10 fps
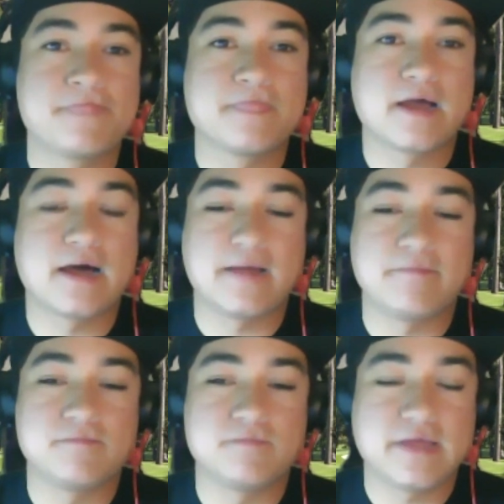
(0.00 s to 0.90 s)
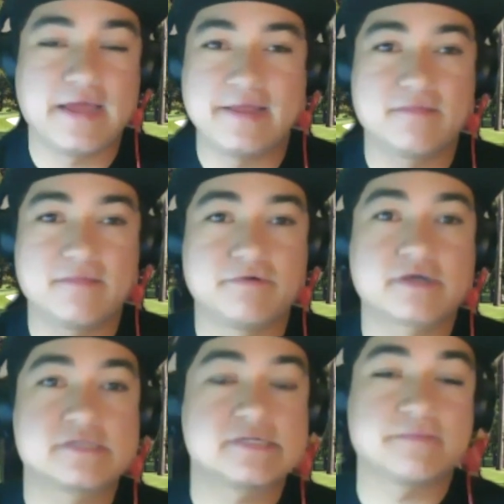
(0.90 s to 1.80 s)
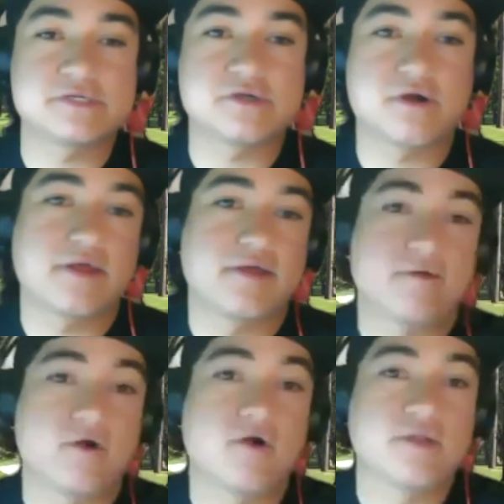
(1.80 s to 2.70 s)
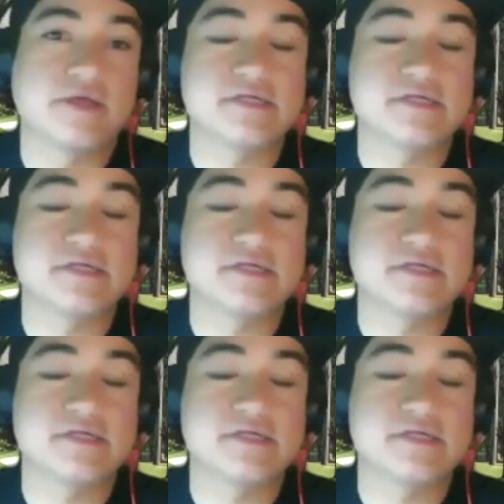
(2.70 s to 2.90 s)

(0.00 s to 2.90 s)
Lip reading: I'm hitting the books and I'm starting early.